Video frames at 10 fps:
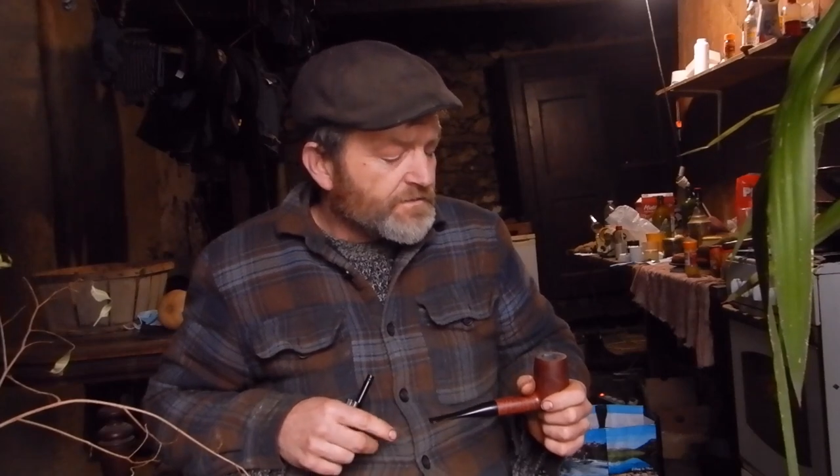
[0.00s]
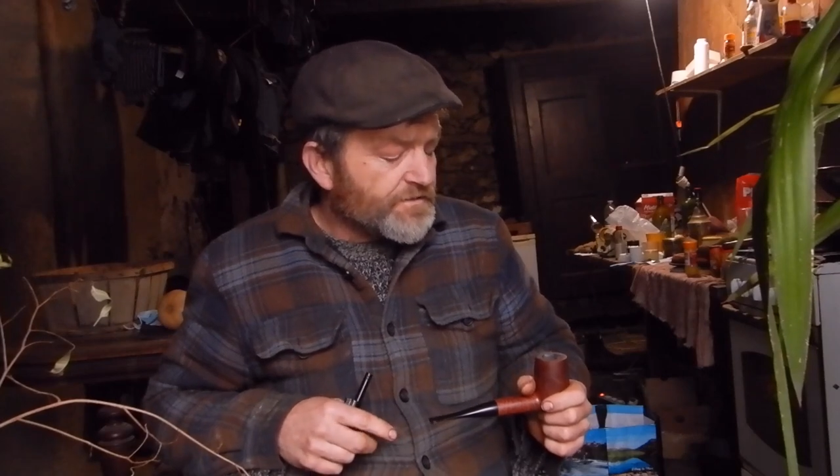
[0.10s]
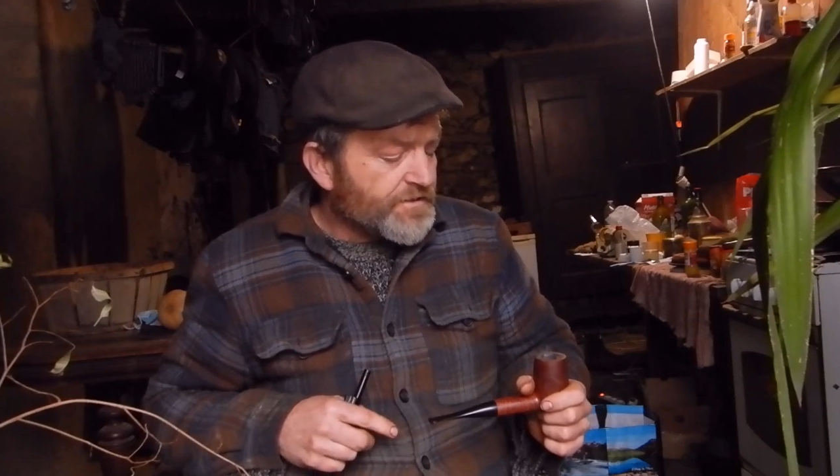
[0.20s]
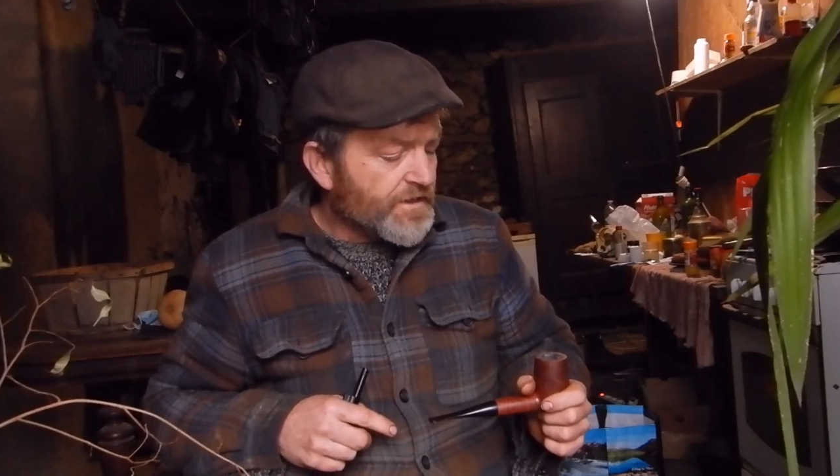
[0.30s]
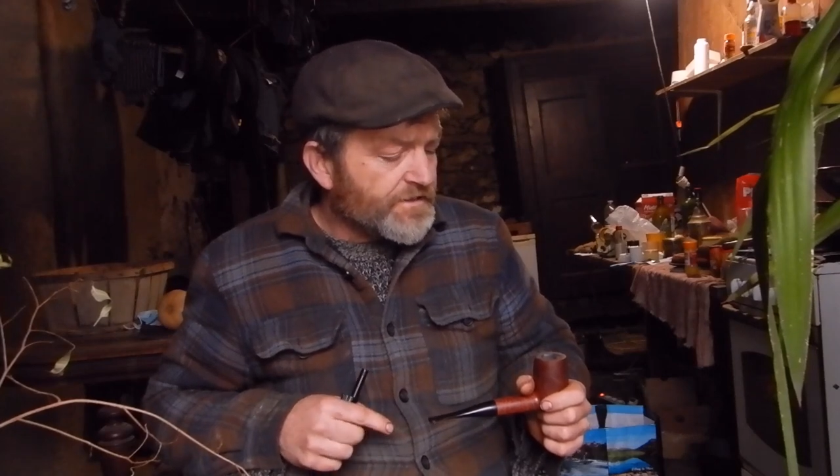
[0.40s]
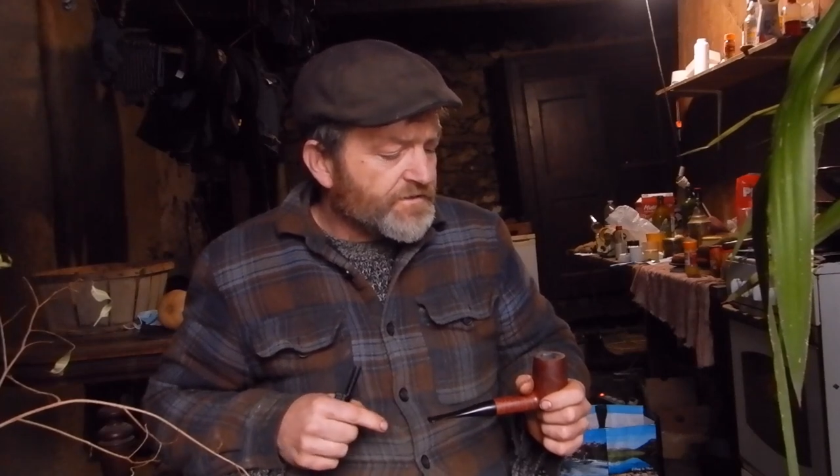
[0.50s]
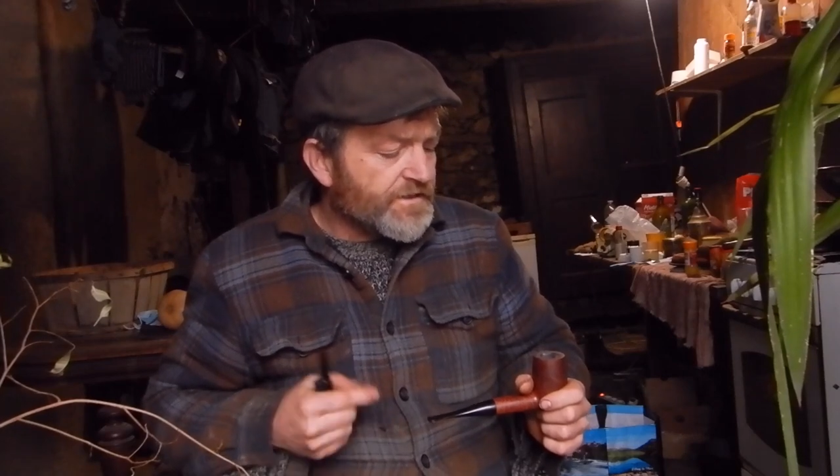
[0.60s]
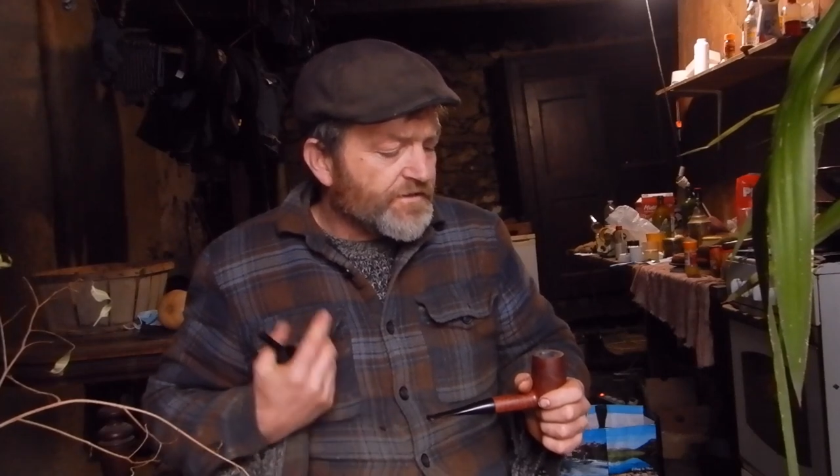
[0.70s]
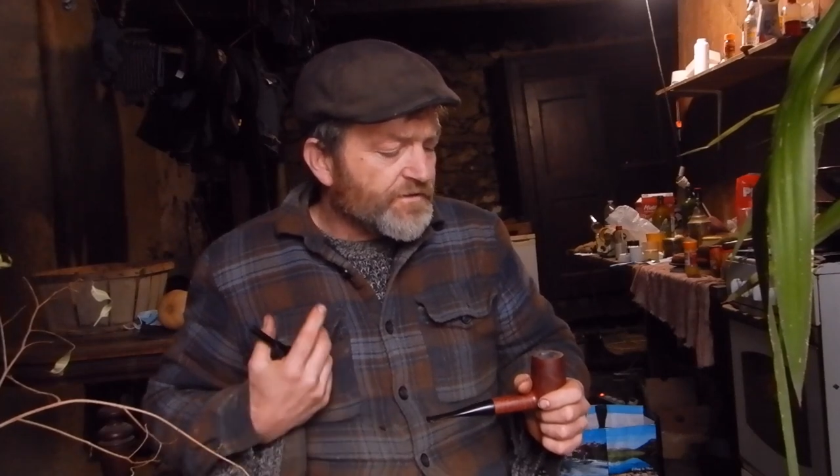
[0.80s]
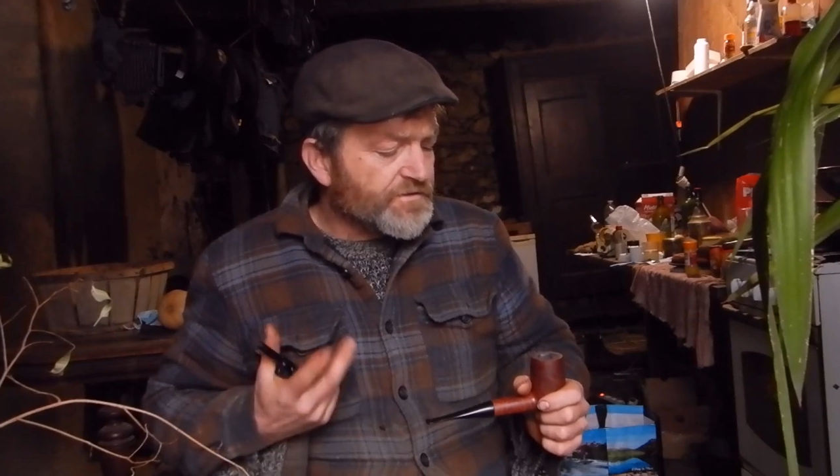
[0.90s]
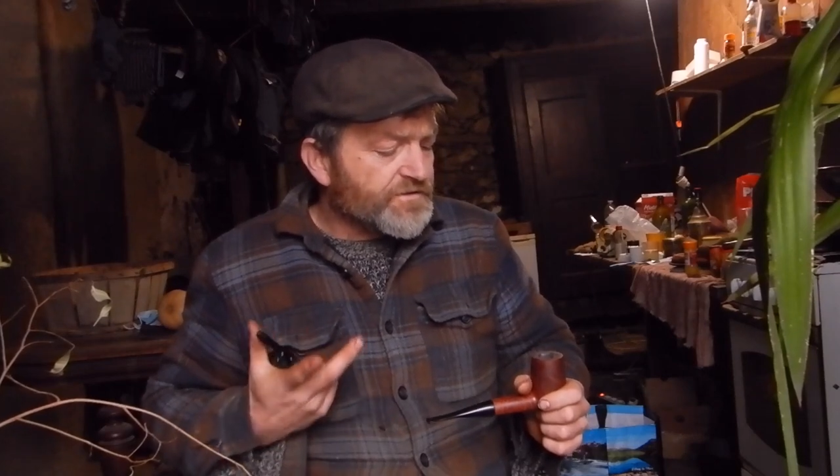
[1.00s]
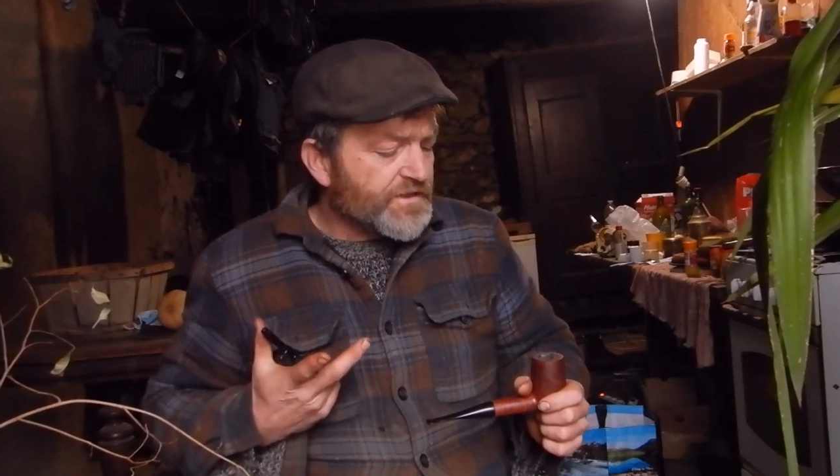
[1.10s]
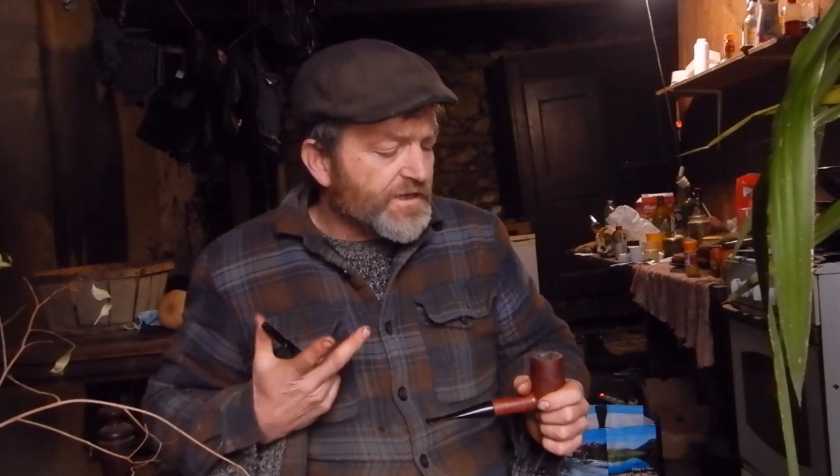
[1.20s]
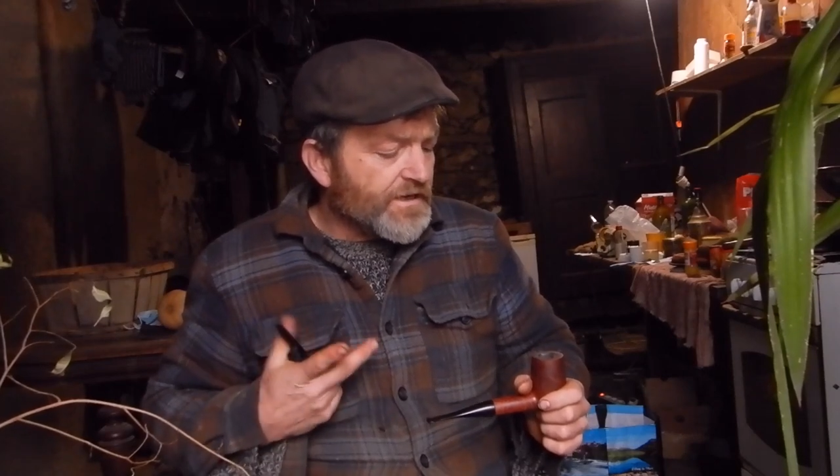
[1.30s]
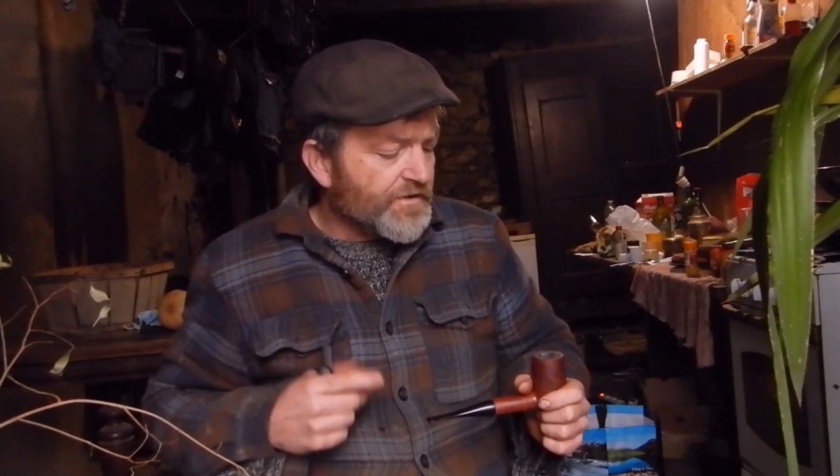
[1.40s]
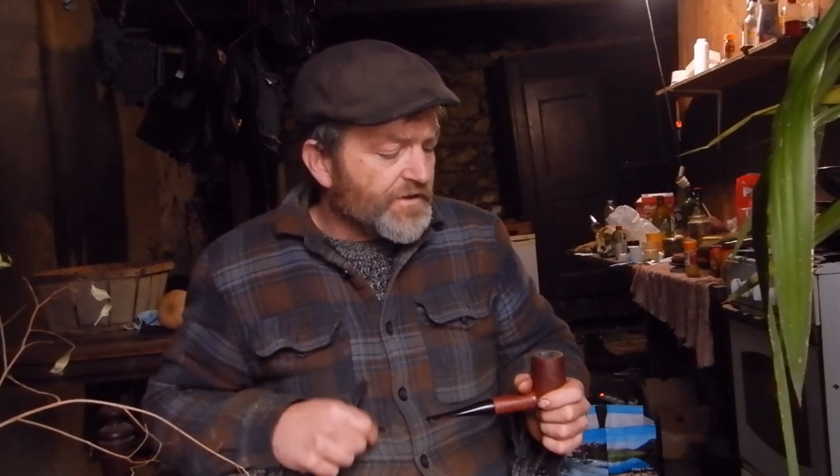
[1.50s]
It's nice. You get the odd cigar